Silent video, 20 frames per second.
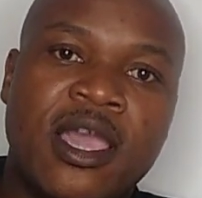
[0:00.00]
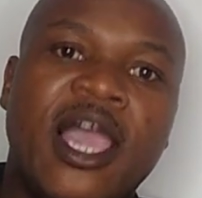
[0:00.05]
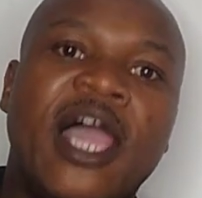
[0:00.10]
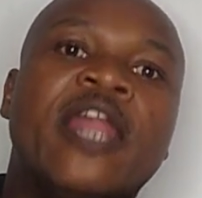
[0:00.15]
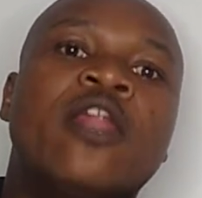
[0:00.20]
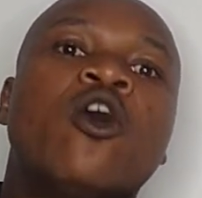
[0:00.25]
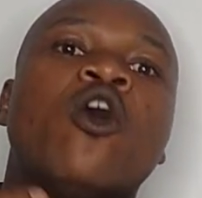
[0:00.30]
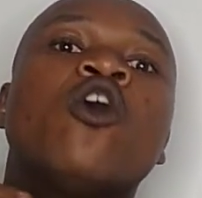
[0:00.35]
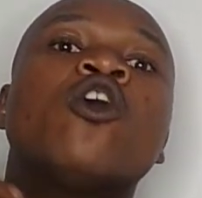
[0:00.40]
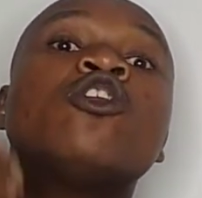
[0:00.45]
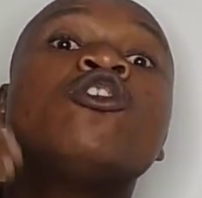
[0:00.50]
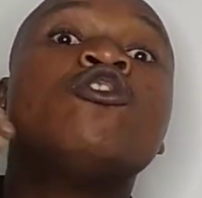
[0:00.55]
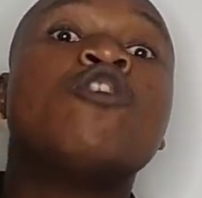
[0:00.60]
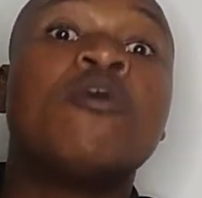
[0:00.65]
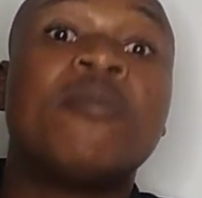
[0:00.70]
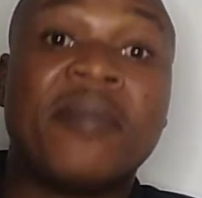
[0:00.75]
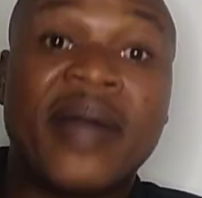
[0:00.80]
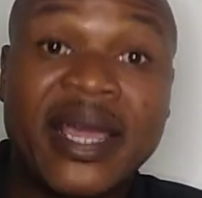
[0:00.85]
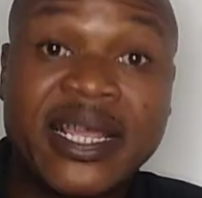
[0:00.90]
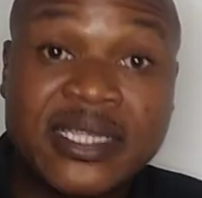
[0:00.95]
And only your
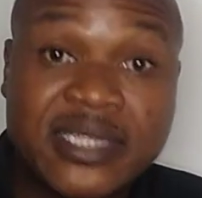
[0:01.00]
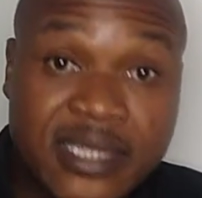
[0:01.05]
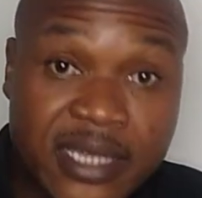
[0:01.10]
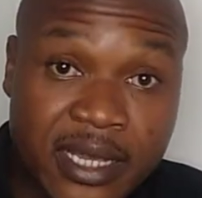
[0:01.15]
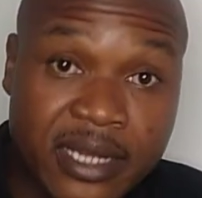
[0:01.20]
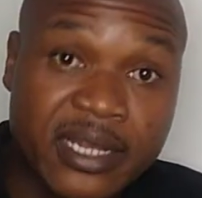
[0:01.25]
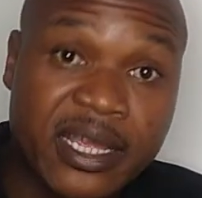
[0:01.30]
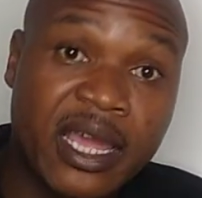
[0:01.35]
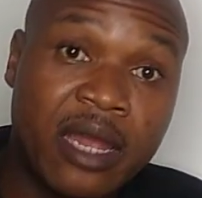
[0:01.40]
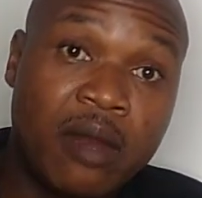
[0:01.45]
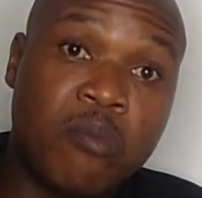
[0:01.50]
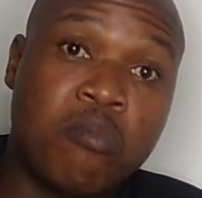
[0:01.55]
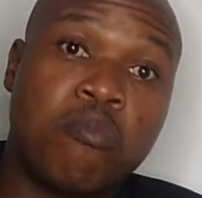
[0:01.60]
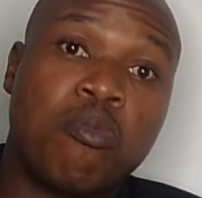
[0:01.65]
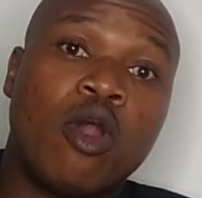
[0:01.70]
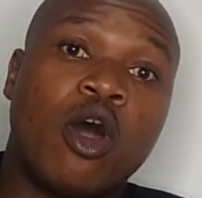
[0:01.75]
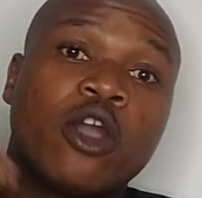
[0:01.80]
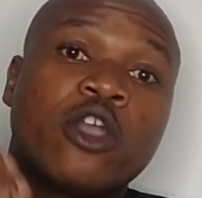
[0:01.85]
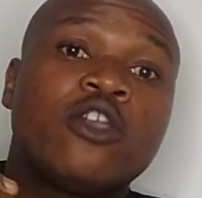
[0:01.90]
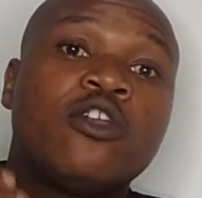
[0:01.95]
mindset can
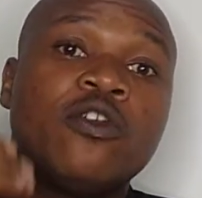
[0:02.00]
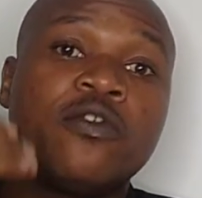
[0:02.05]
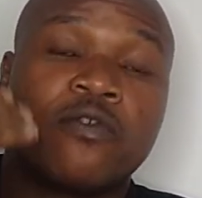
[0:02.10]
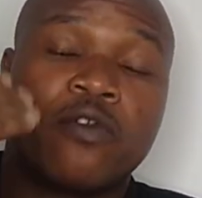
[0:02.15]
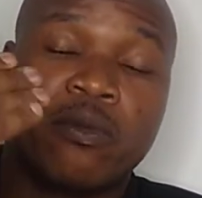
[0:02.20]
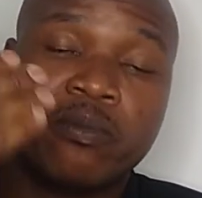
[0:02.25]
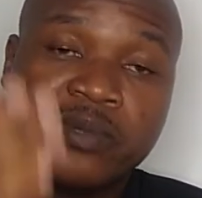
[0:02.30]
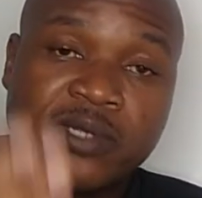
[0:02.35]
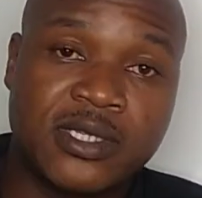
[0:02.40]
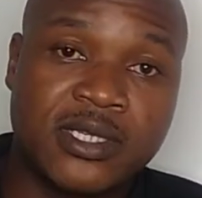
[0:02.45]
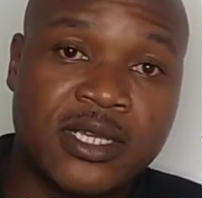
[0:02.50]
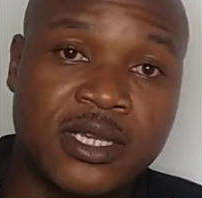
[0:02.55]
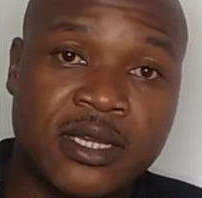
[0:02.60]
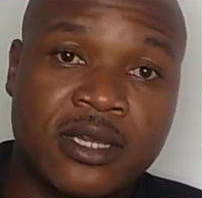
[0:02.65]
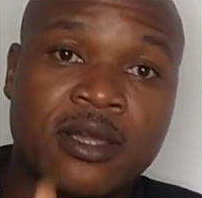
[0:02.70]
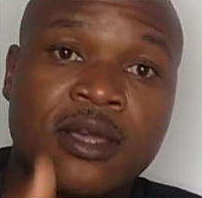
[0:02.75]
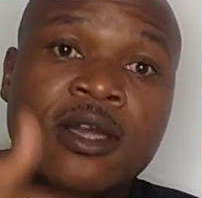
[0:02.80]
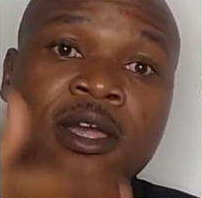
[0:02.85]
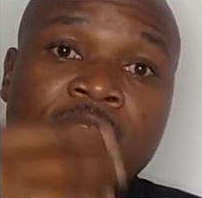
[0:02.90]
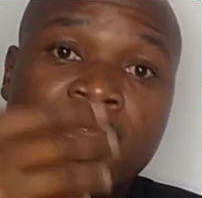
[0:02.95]
block you from seeing
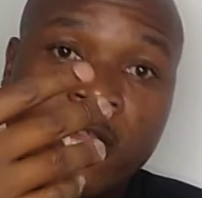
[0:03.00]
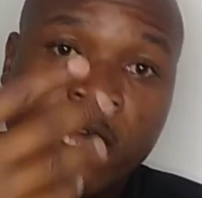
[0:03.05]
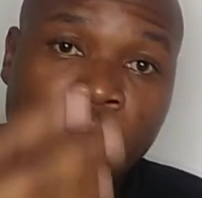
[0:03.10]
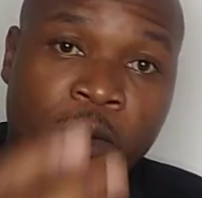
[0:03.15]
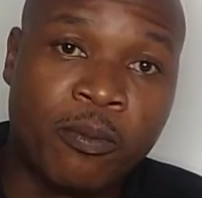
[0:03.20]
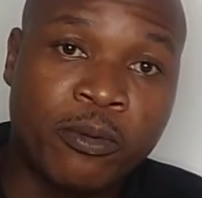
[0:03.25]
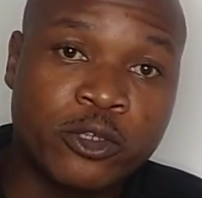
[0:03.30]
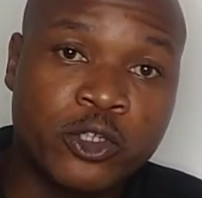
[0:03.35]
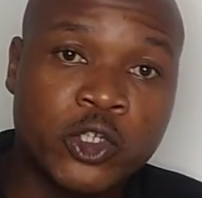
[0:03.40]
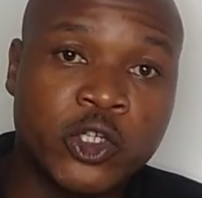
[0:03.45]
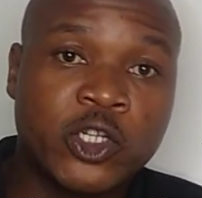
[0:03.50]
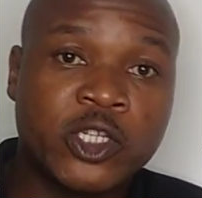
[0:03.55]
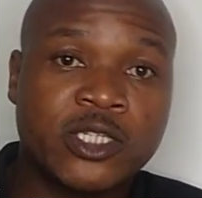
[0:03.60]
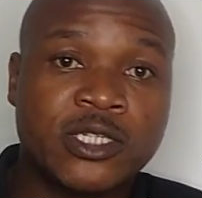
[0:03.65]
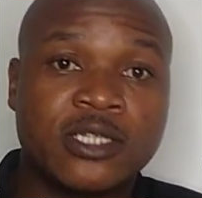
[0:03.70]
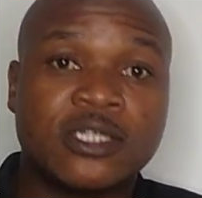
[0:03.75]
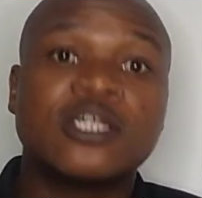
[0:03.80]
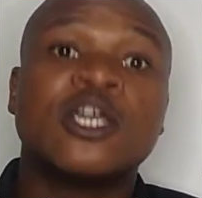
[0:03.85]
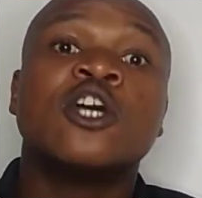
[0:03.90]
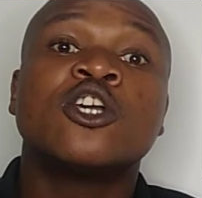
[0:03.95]
the opportunity.